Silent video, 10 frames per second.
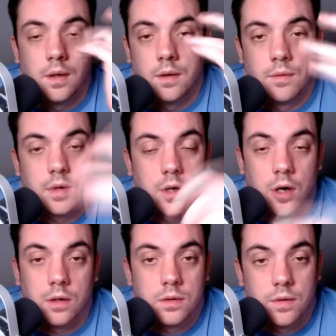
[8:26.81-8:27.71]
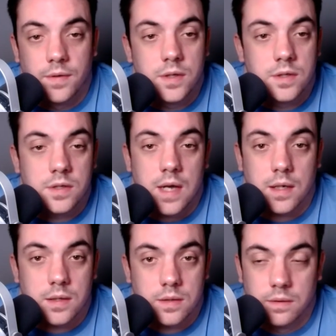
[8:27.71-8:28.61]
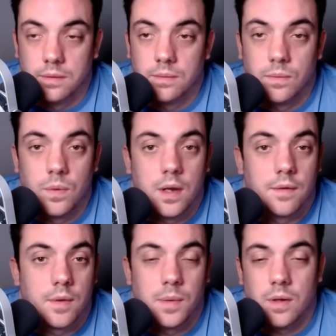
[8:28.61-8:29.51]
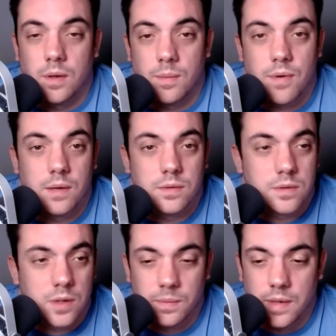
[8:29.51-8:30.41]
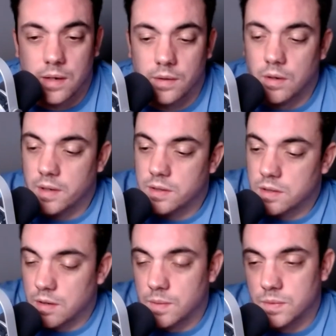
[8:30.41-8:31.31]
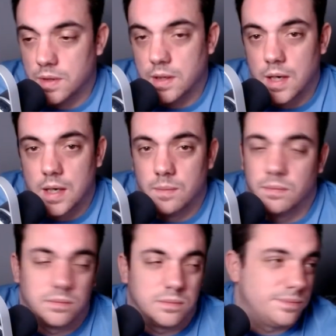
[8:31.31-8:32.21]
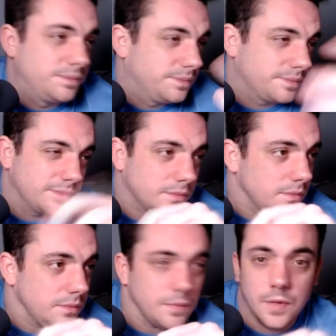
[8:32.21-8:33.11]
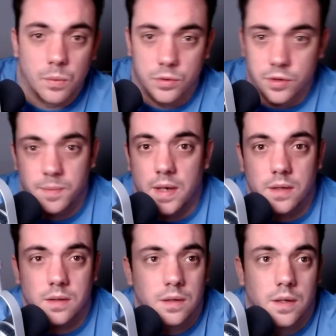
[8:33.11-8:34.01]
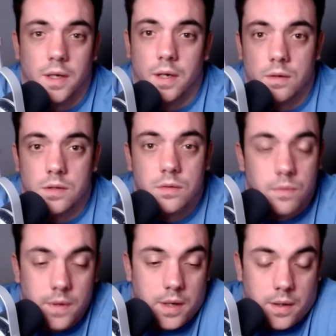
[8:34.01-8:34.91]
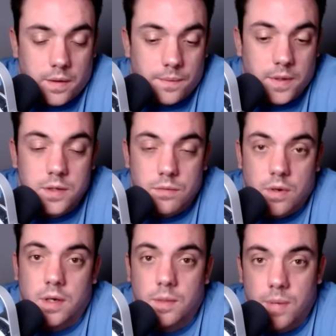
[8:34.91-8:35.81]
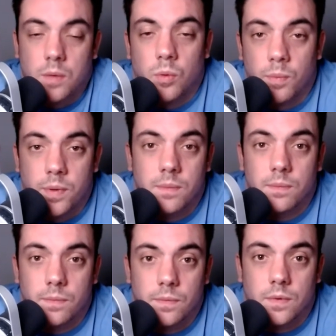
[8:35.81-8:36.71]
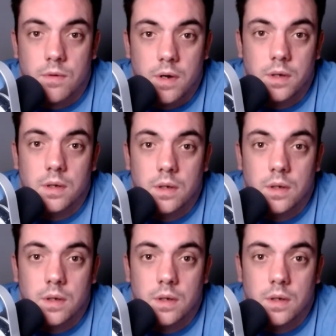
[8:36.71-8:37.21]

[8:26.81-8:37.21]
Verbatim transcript: Regardless of his sacks and whatever, I mean, like the Browns took him down like nine times in a game. What do you expect? He's a he's a rookie, but he will be great.